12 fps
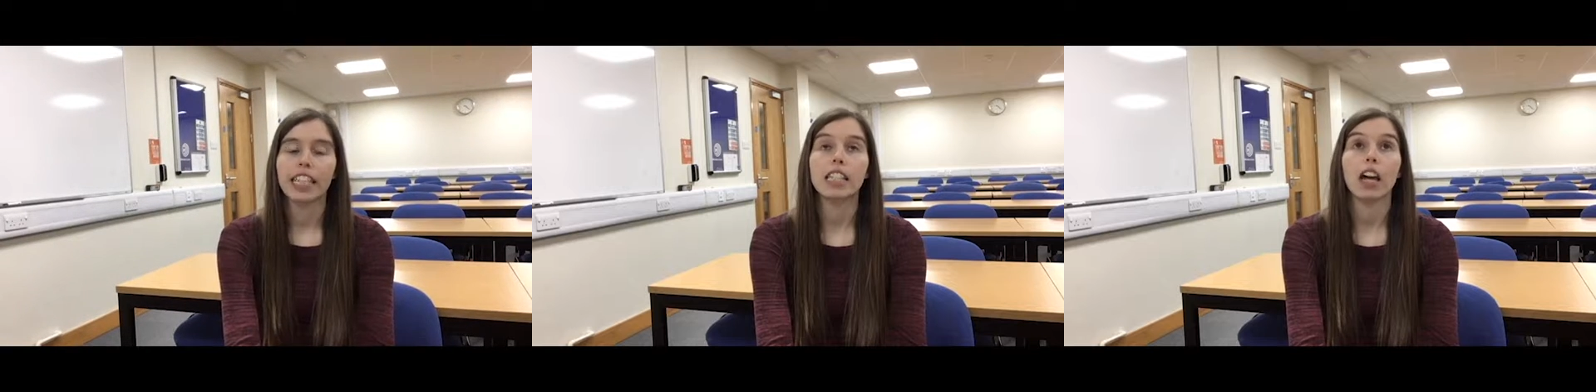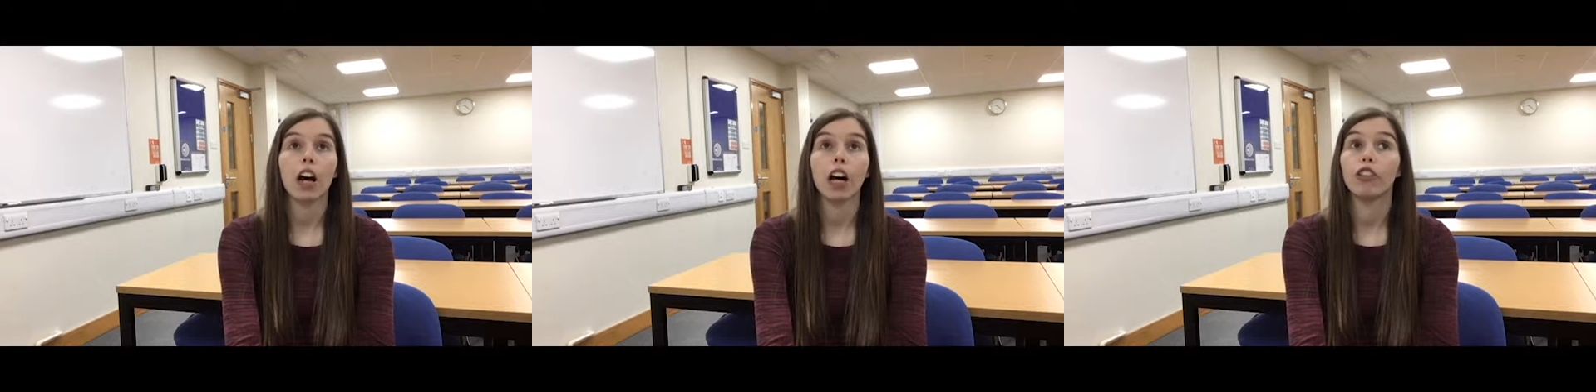I
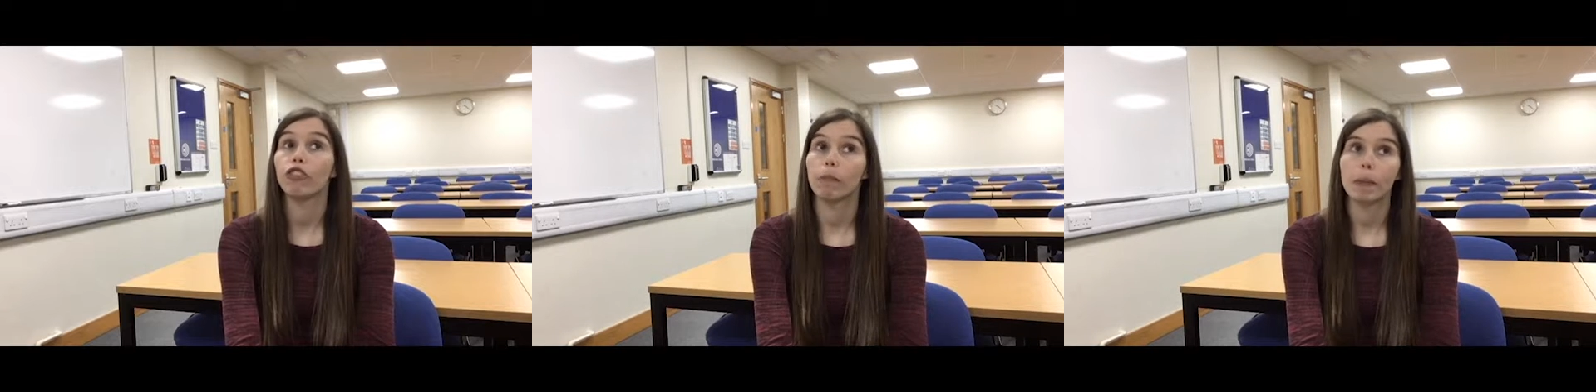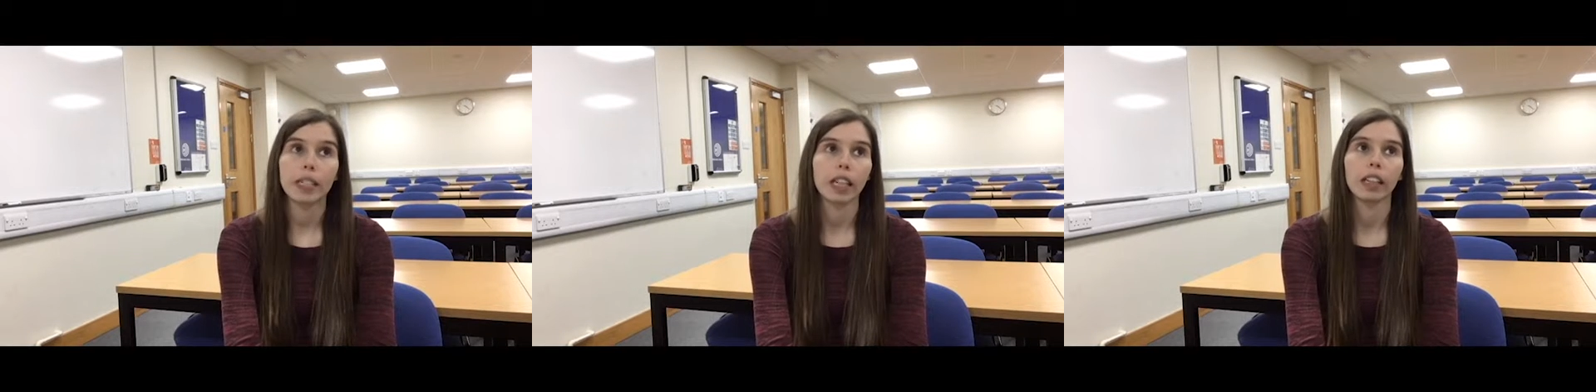think it's
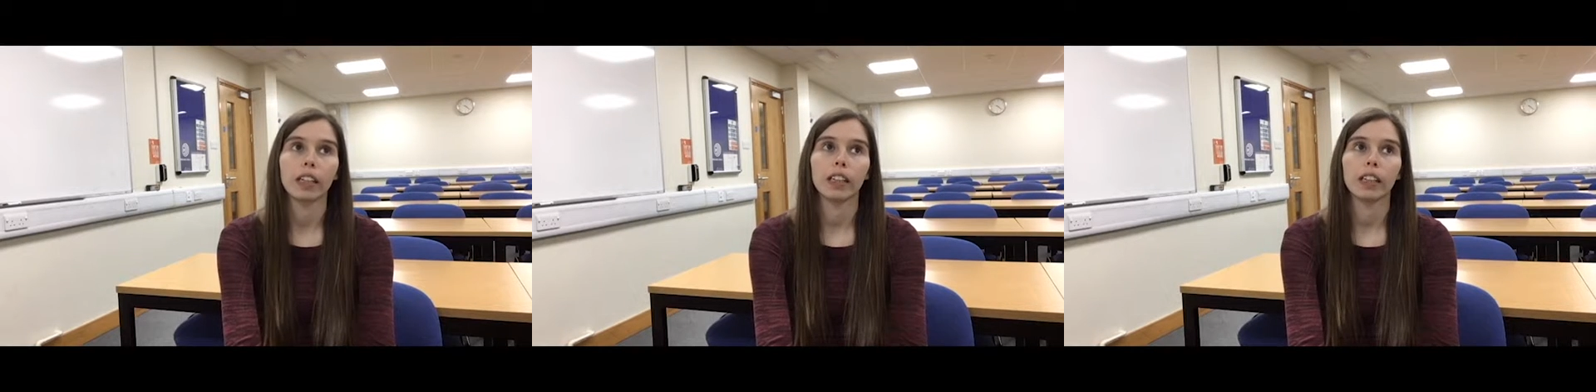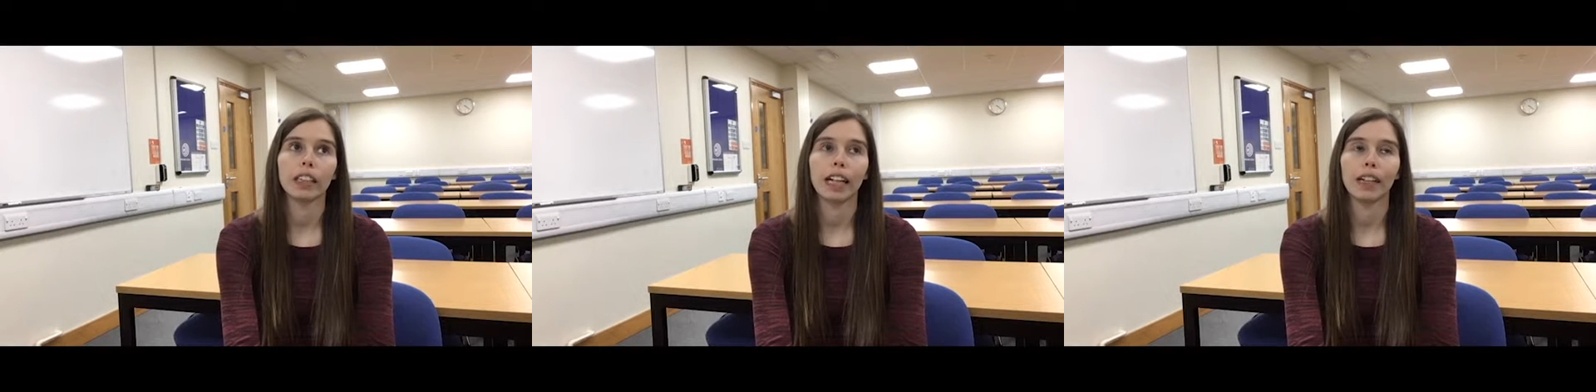
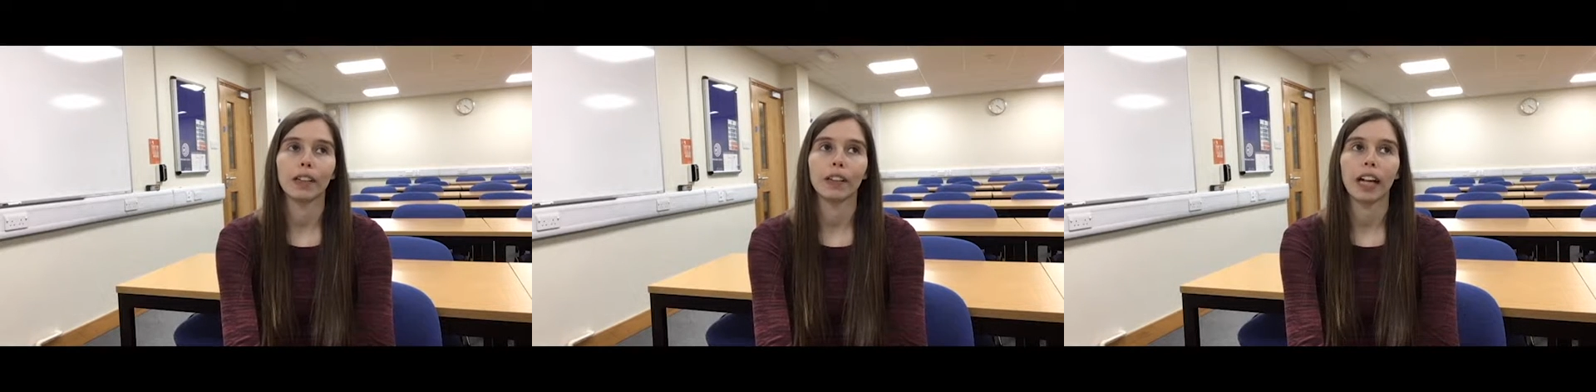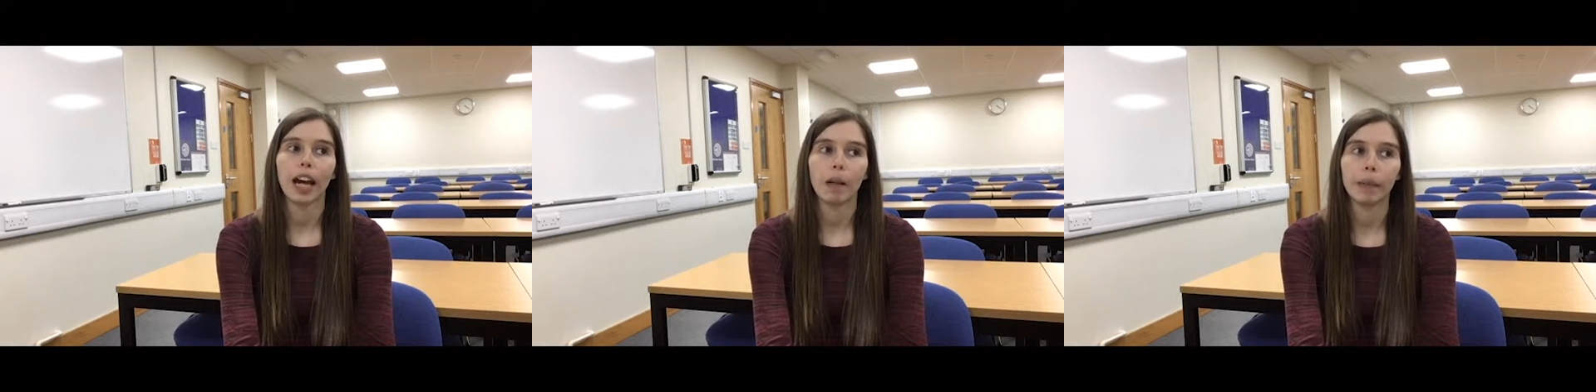100% cut
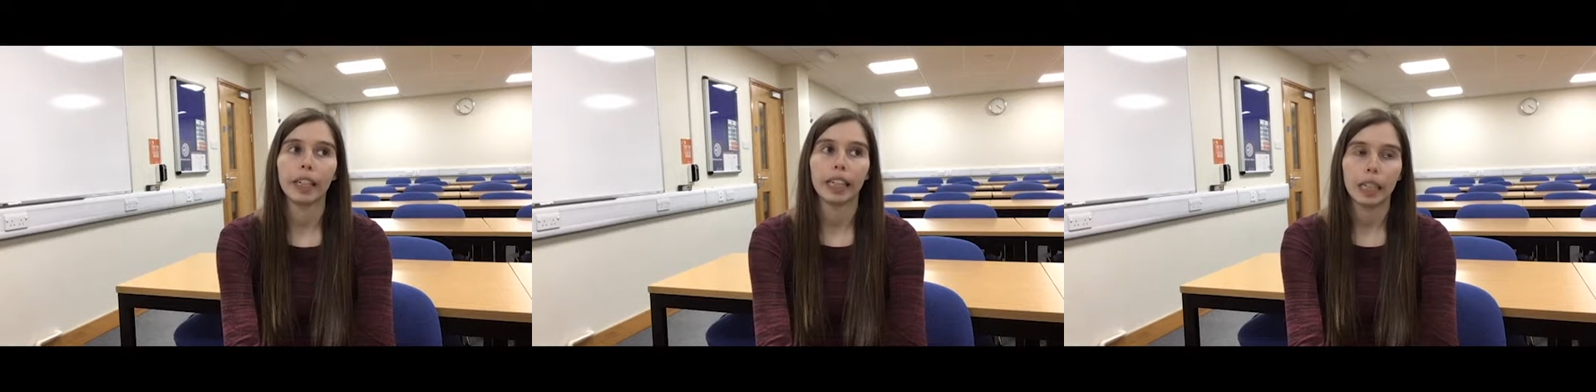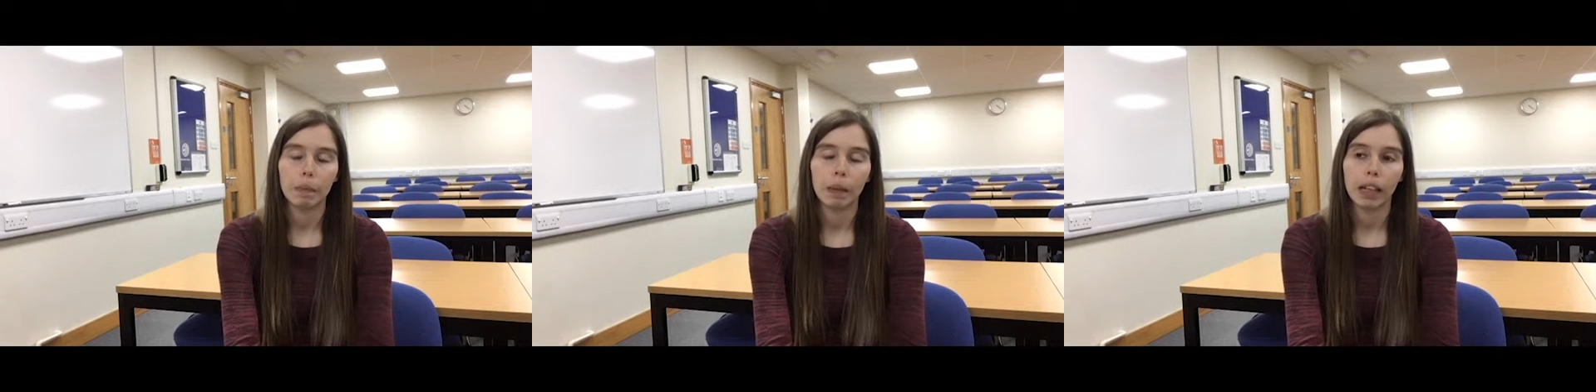down how
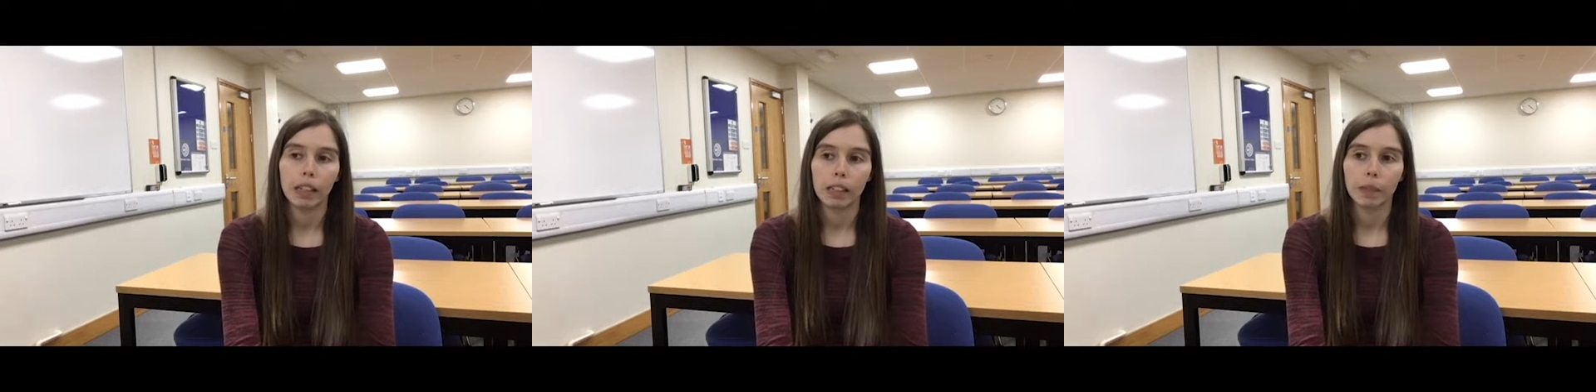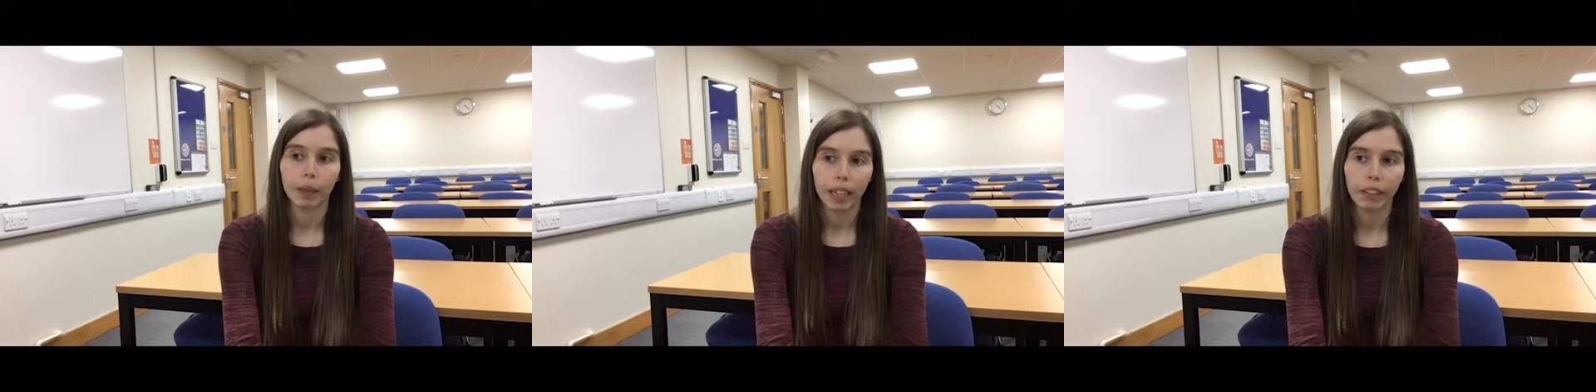many
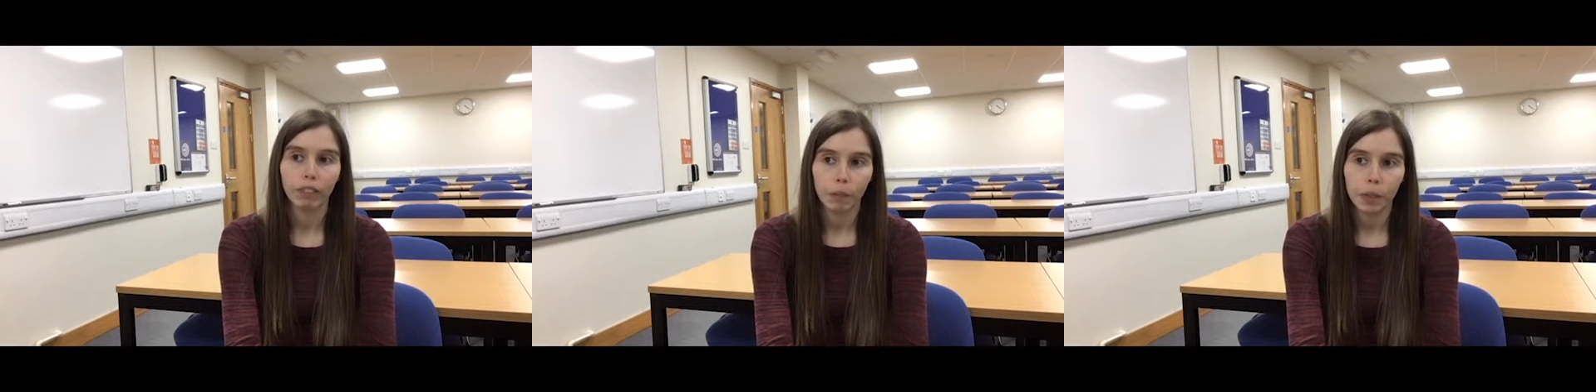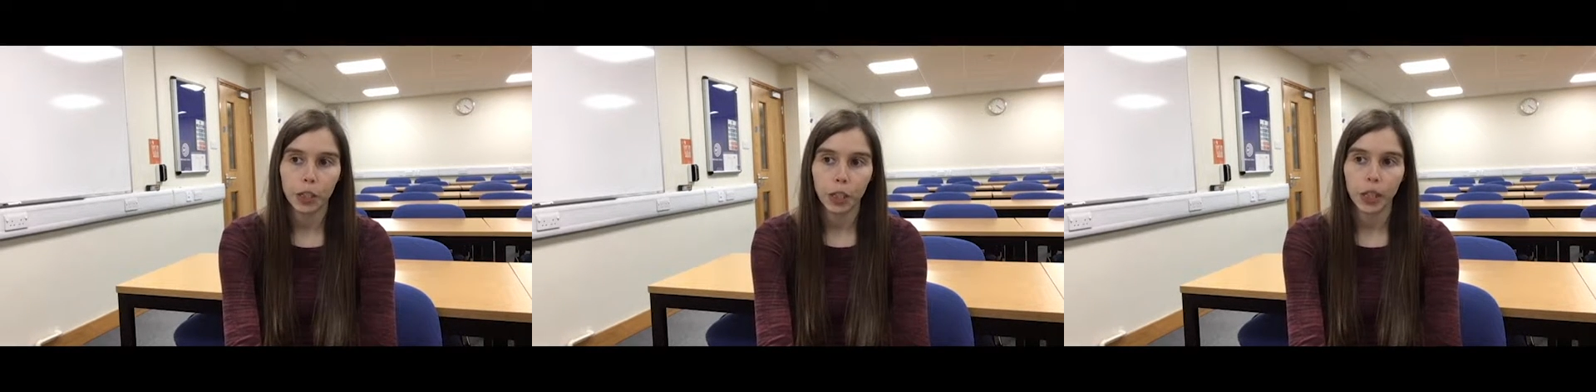emails I'm
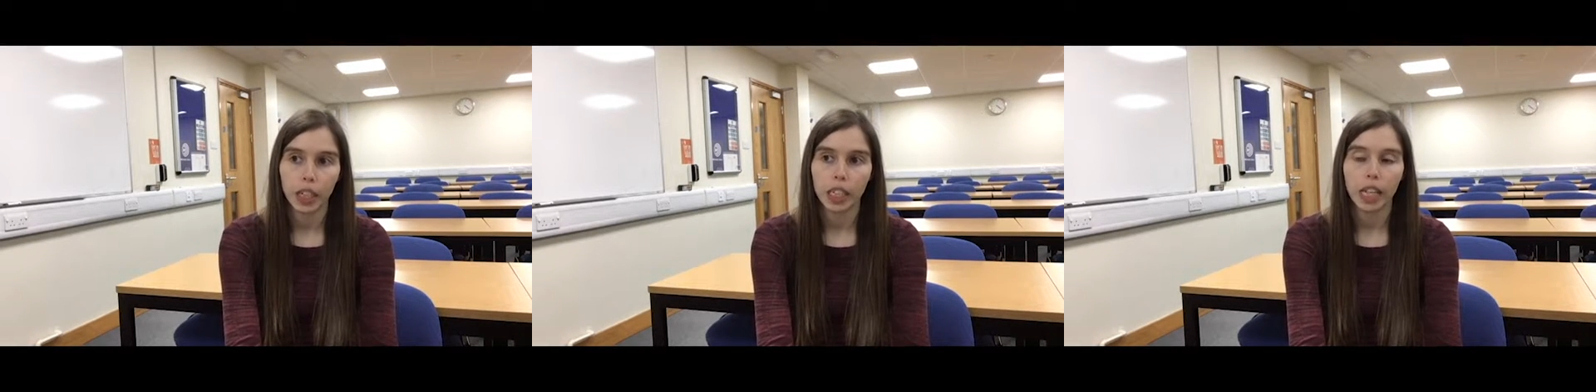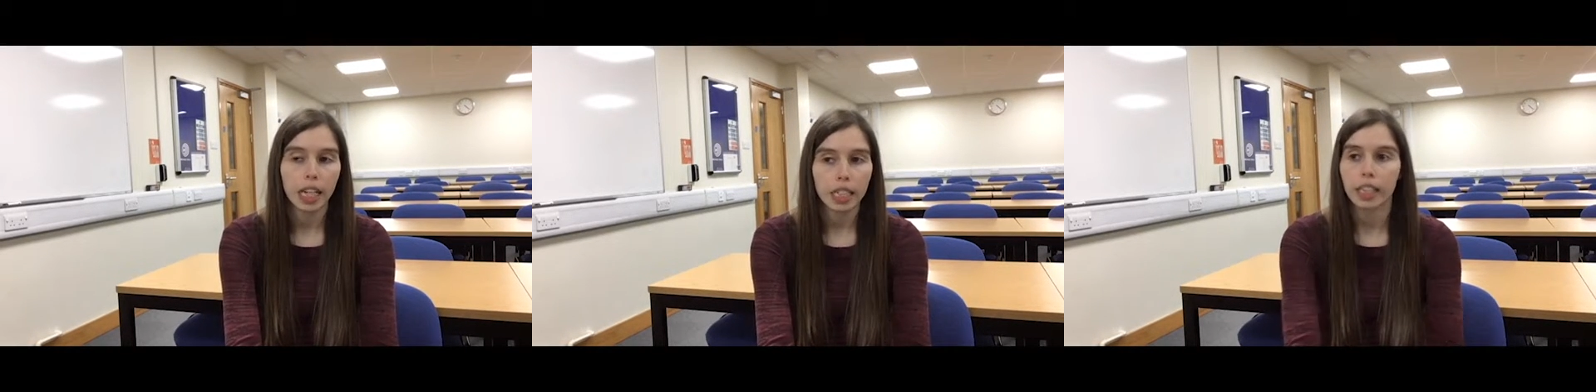getting from the
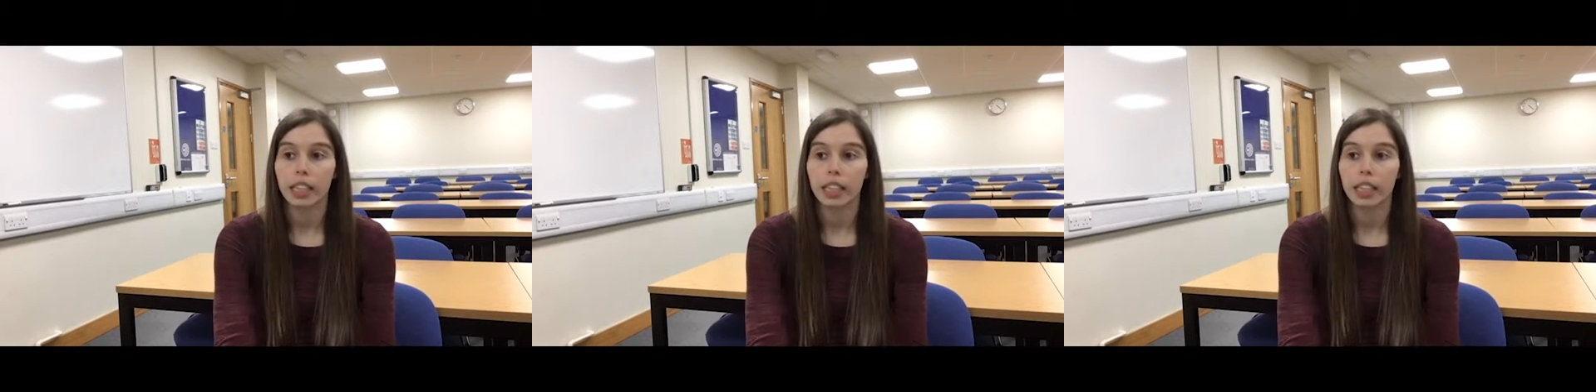students